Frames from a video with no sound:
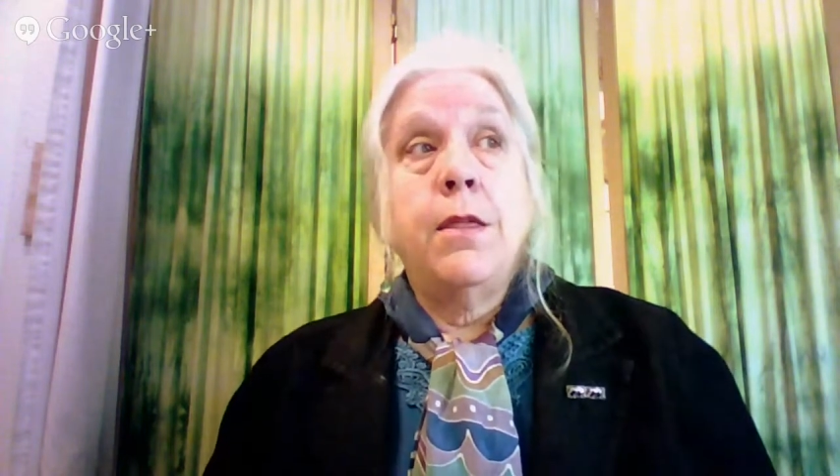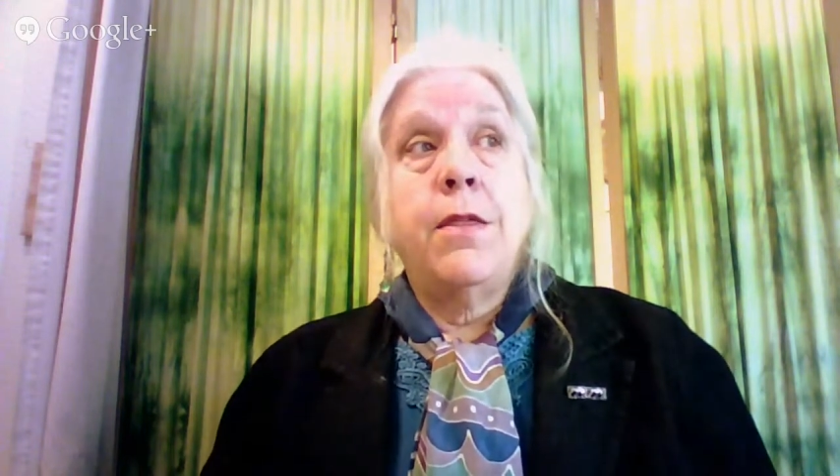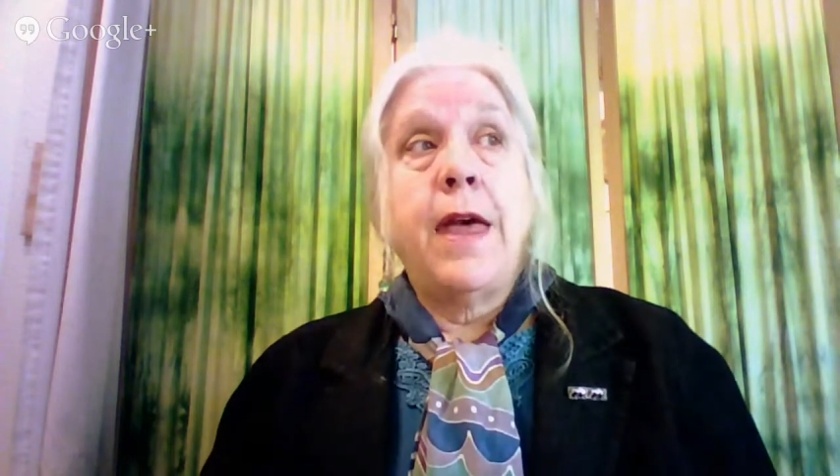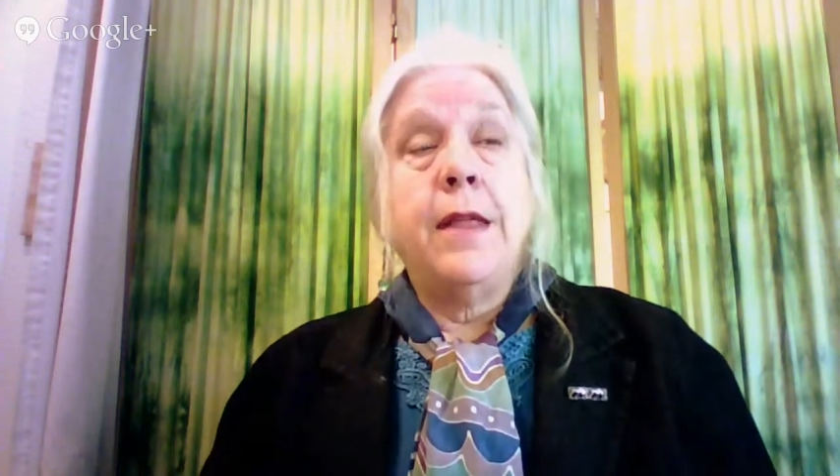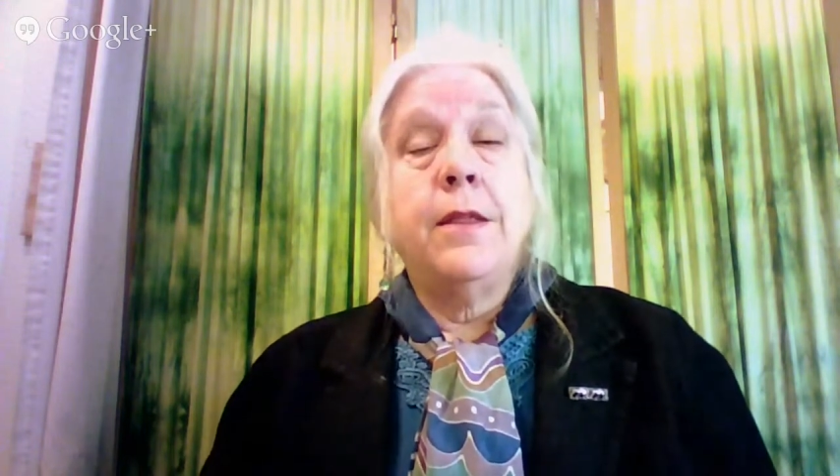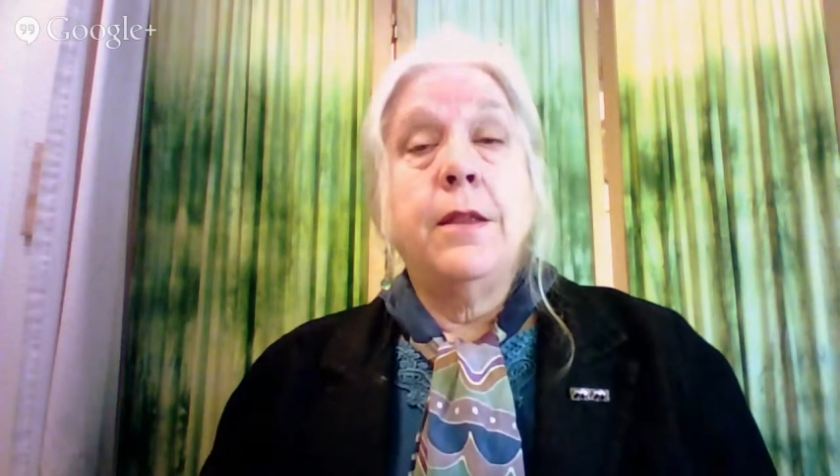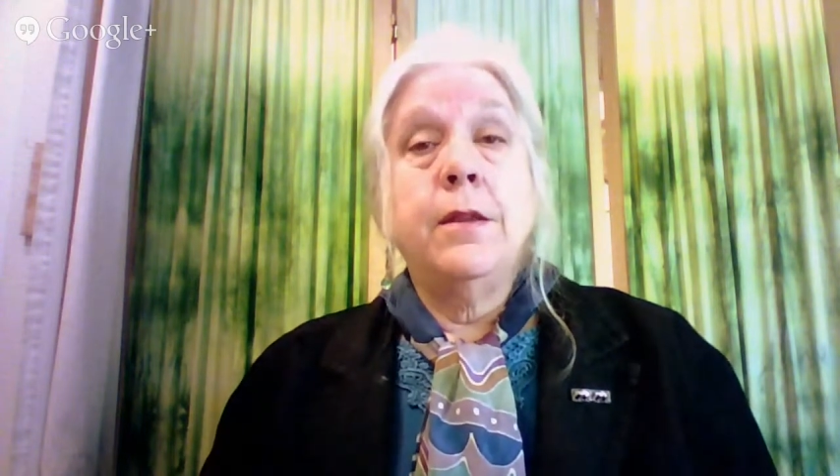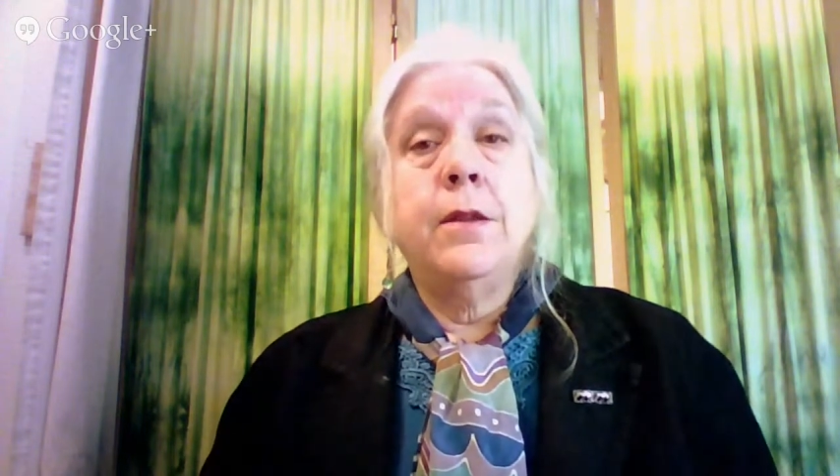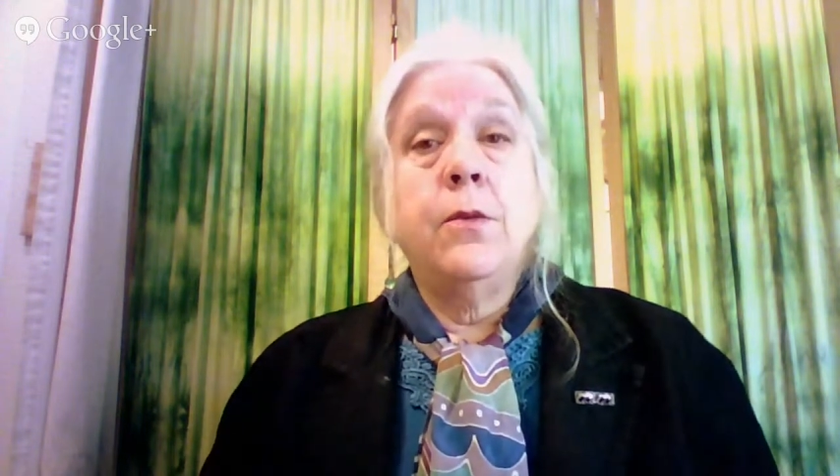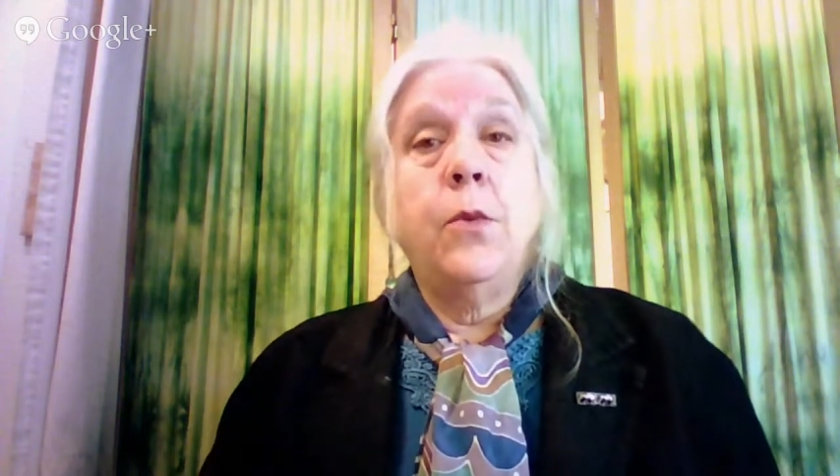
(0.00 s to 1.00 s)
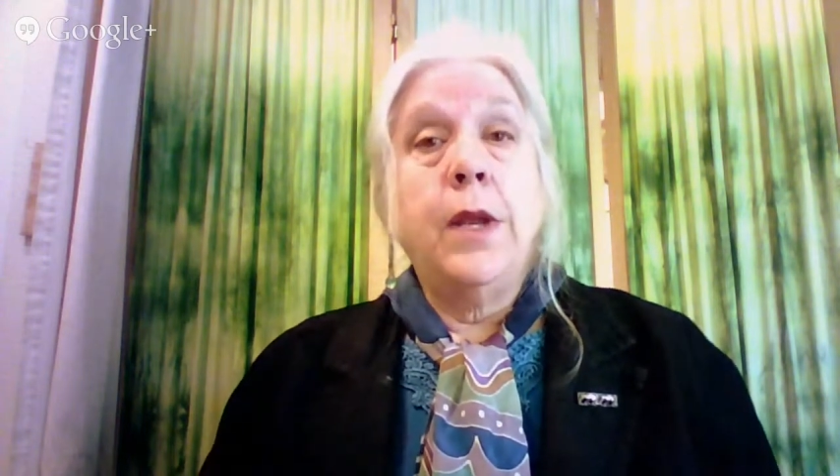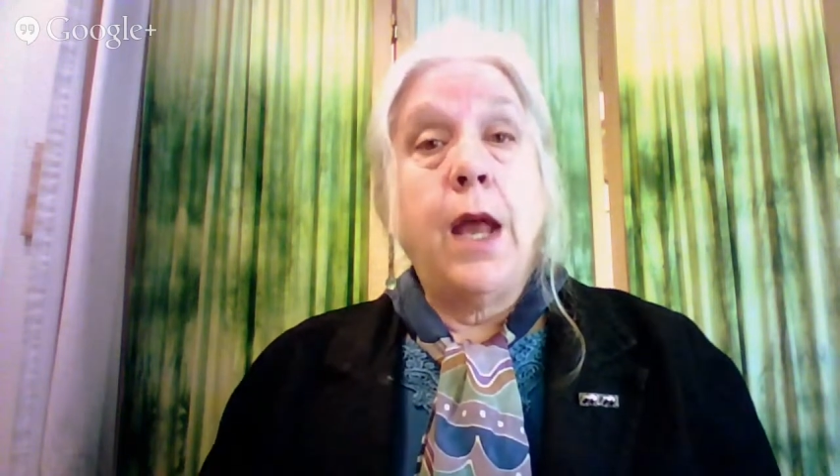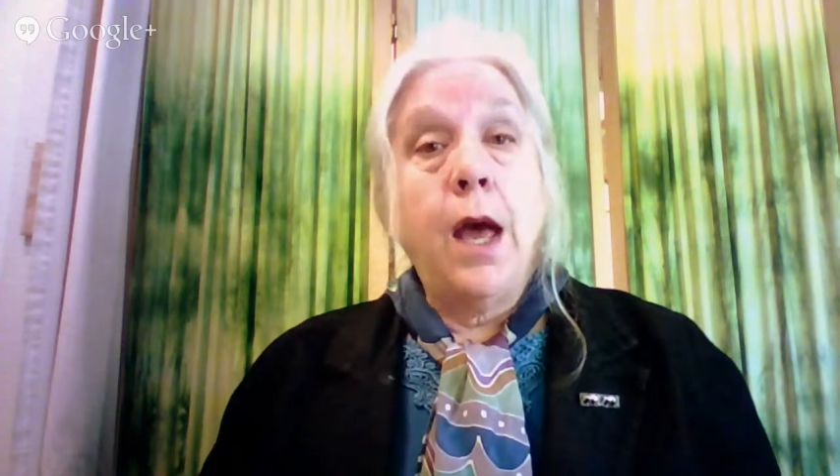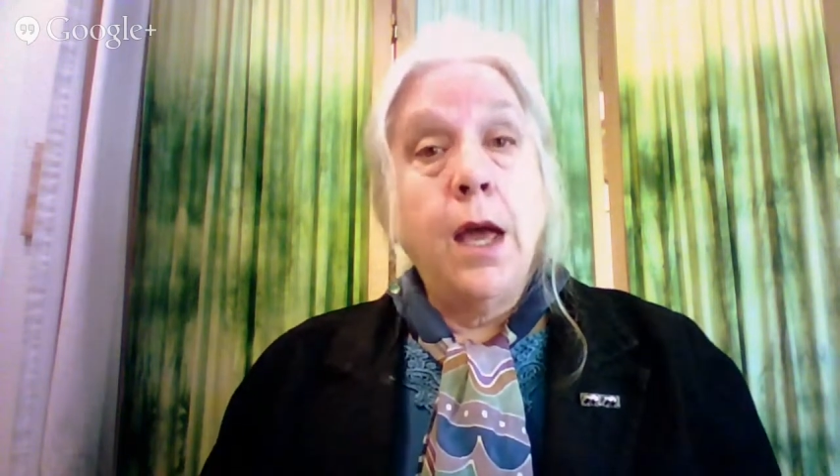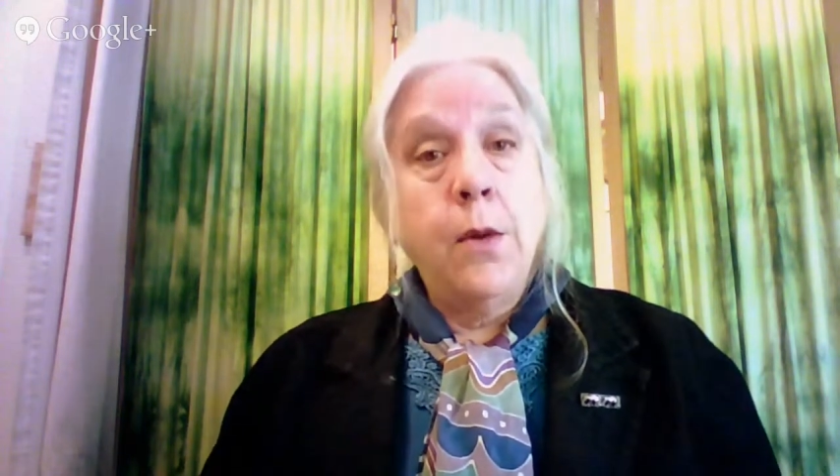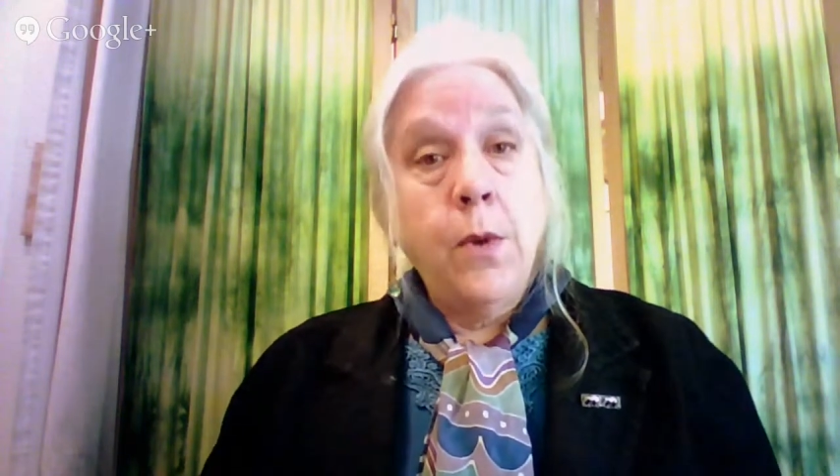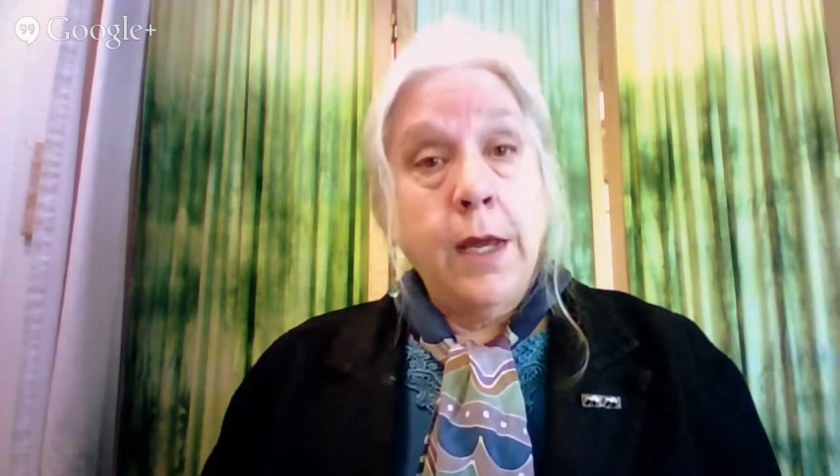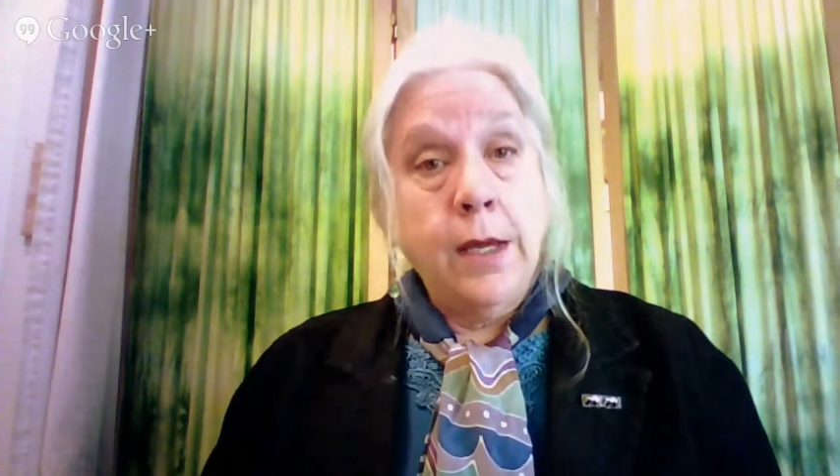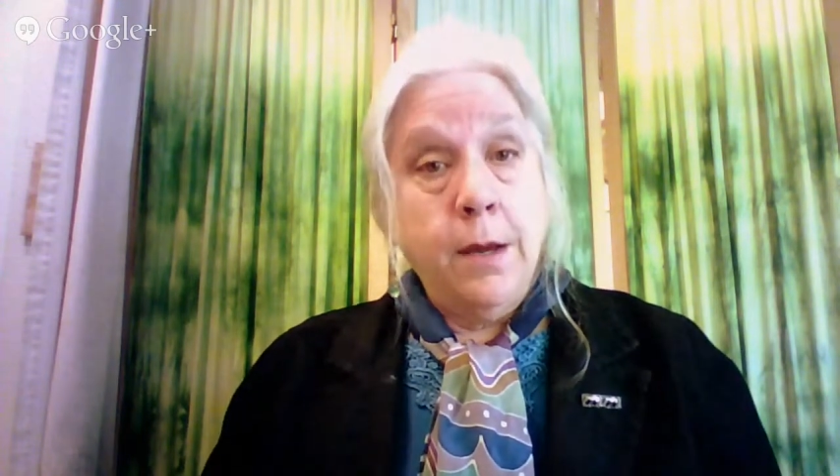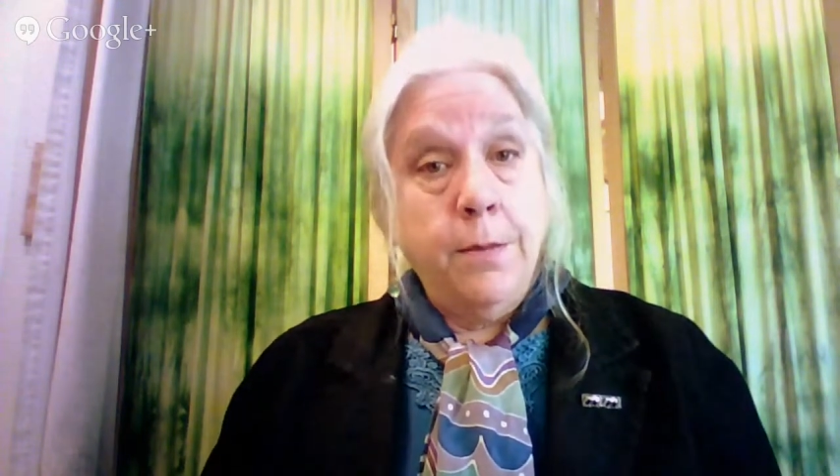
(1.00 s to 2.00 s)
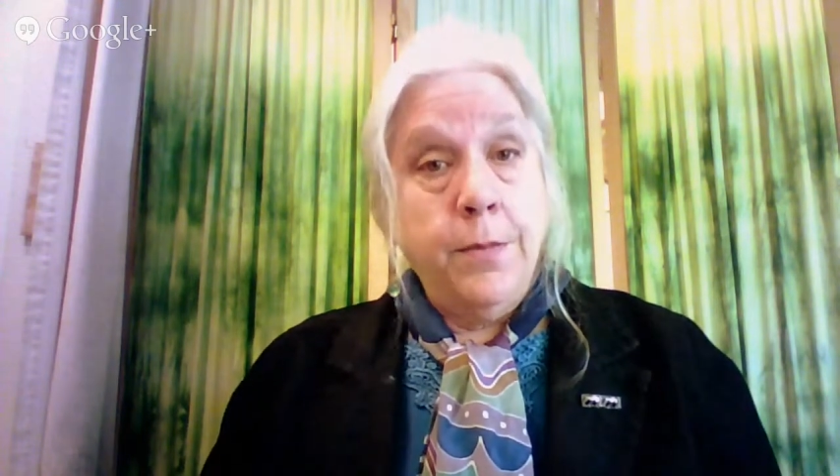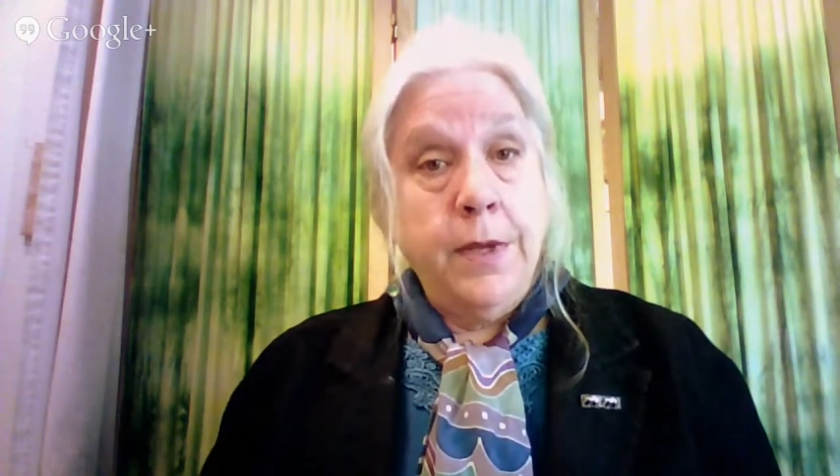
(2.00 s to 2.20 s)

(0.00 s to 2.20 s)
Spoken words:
that when I wake up